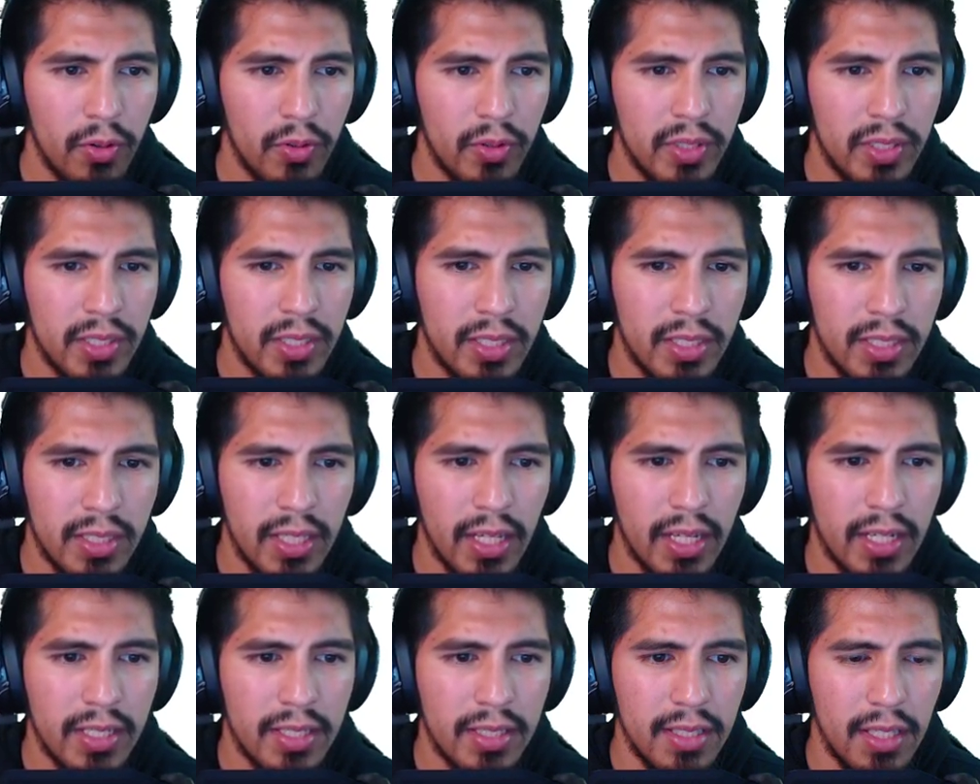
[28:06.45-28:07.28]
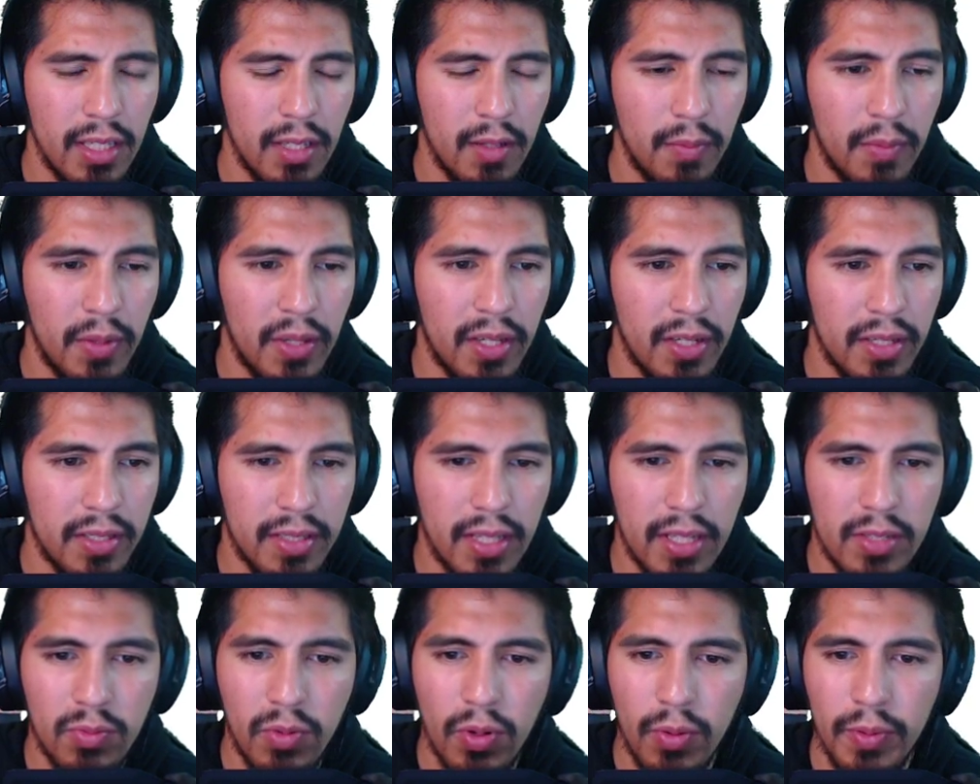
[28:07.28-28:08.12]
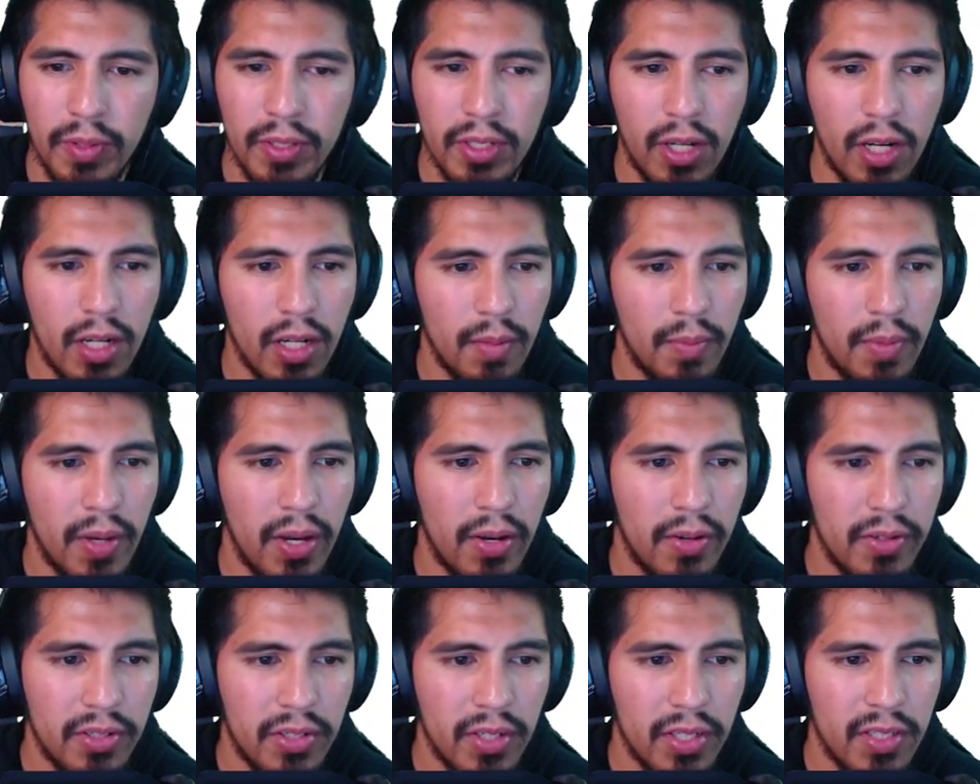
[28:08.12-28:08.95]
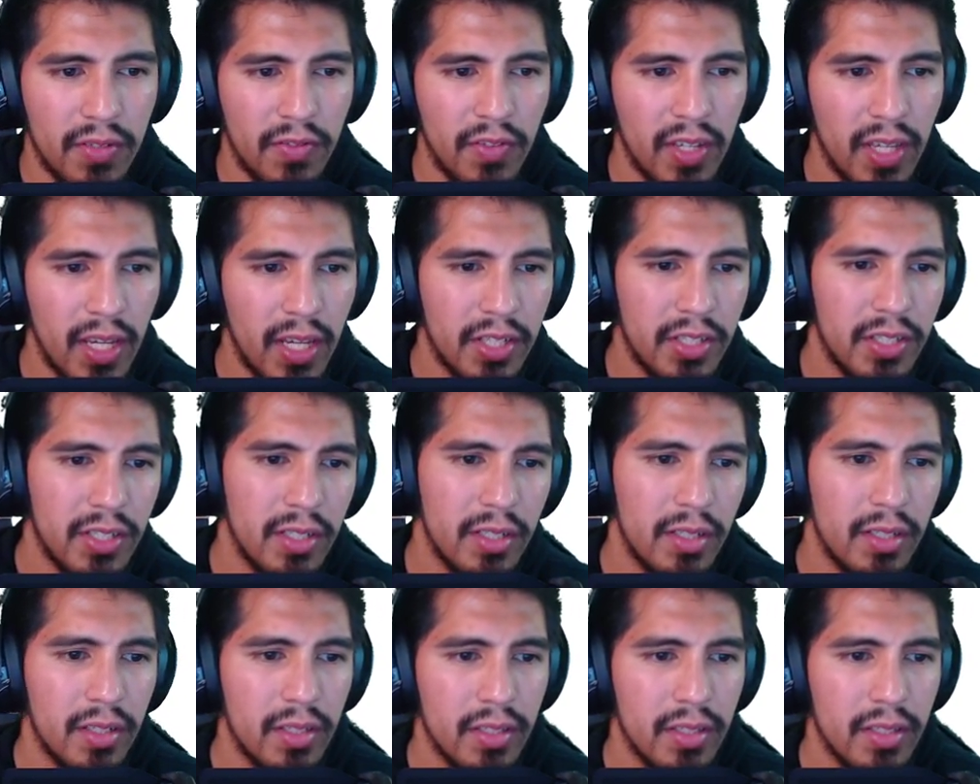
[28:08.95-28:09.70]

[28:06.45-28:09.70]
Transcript: 60 because that's where we talk about justification.